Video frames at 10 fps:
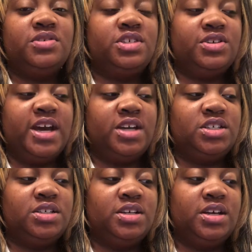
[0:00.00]
do is you
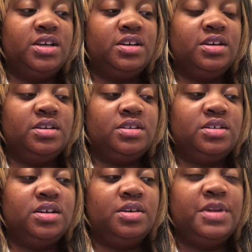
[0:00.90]
actually
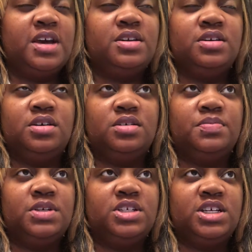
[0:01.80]
conduct,
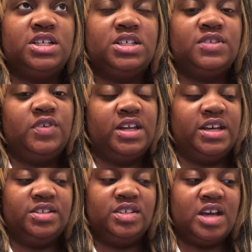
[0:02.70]
but just feel
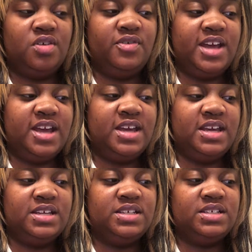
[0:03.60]
like
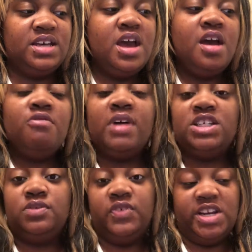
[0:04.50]
surveys,
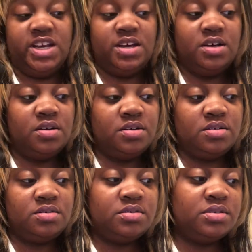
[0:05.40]
watch
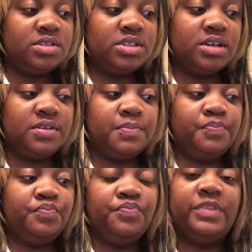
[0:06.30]
videos,
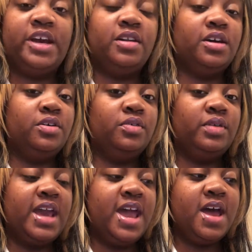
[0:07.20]
download
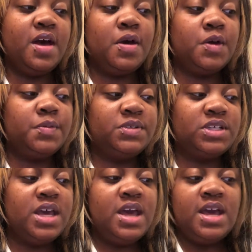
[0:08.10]
apps,
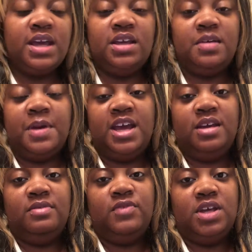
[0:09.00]
and you get
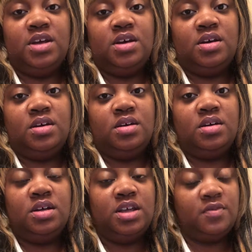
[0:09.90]
paid via
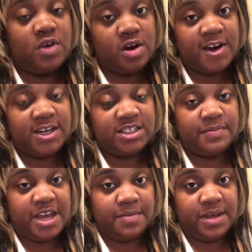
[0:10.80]
gift cards and
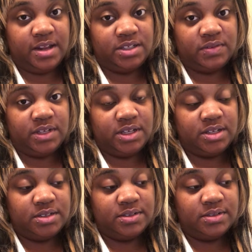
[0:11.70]
PayPal as
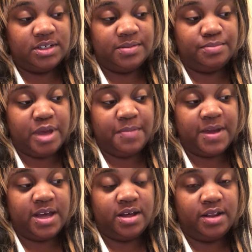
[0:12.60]
well.
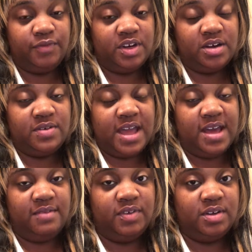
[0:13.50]
PayPal, if you don't
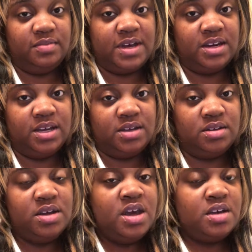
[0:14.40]
have it by now,
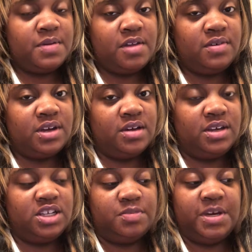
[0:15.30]
you probably want to
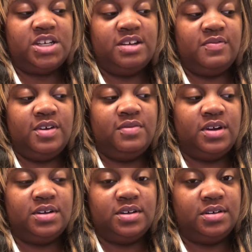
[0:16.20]
get, especially if you
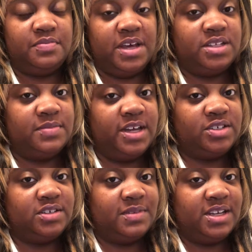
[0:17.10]
want to make some
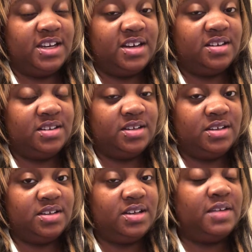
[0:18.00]
extra money and all
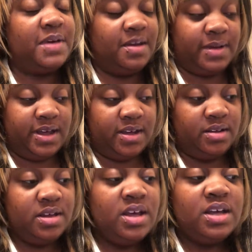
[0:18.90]
that. You need PayPal,
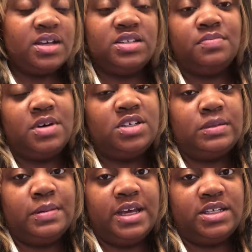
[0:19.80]
because
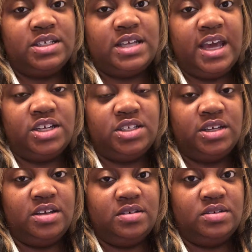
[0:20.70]
most places
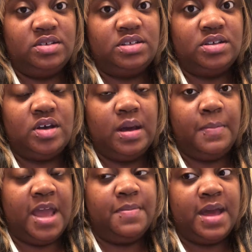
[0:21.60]
actually use
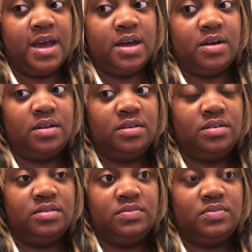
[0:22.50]

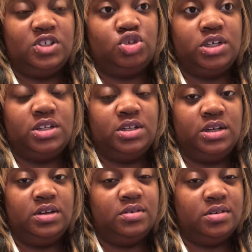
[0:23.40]
PayPal
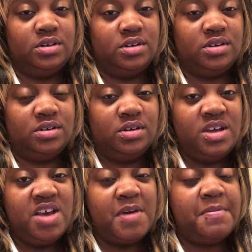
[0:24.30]
strictly, or
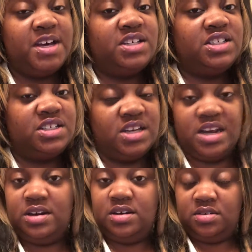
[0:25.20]
PayPal is just a
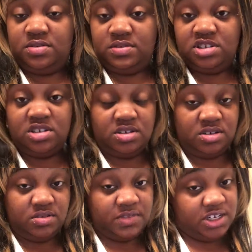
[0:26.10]
thing to do,
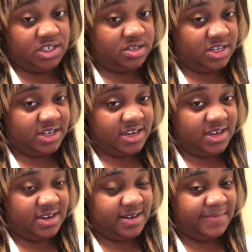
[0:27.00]
so make sure you get
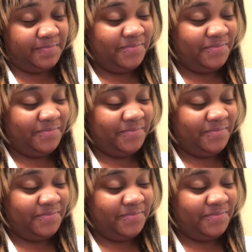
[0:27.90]
there.